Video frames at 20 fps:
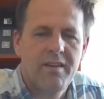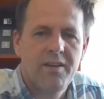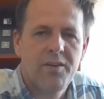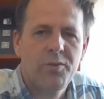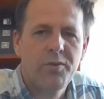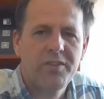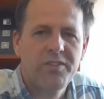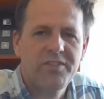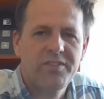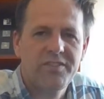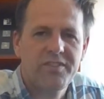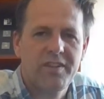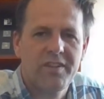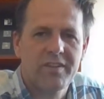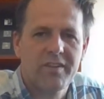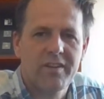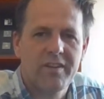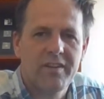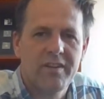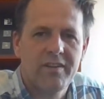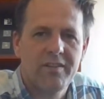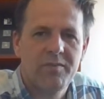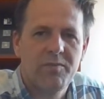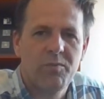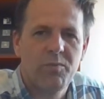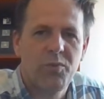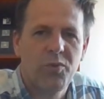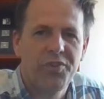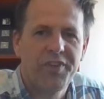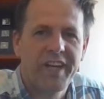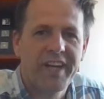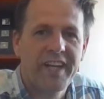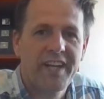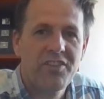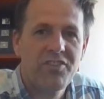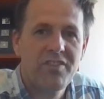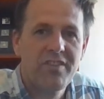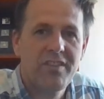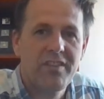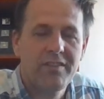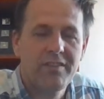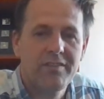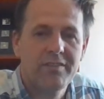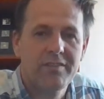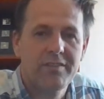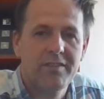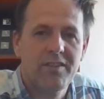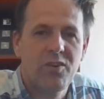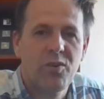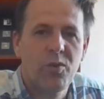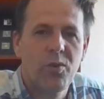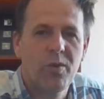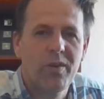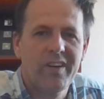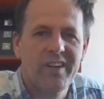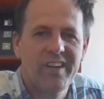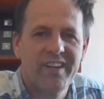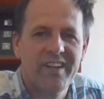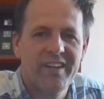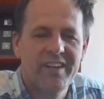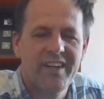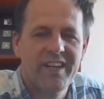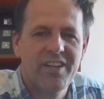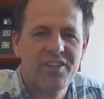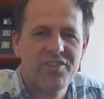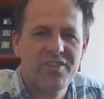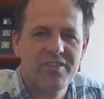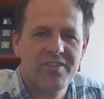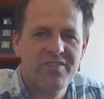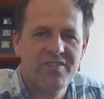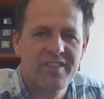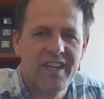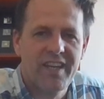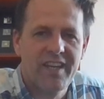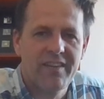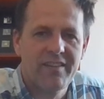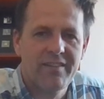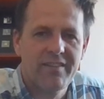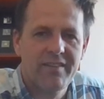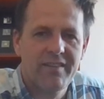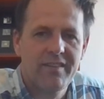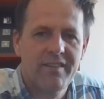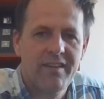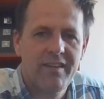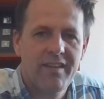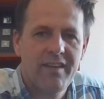Who is stronger, multinationals or nation states?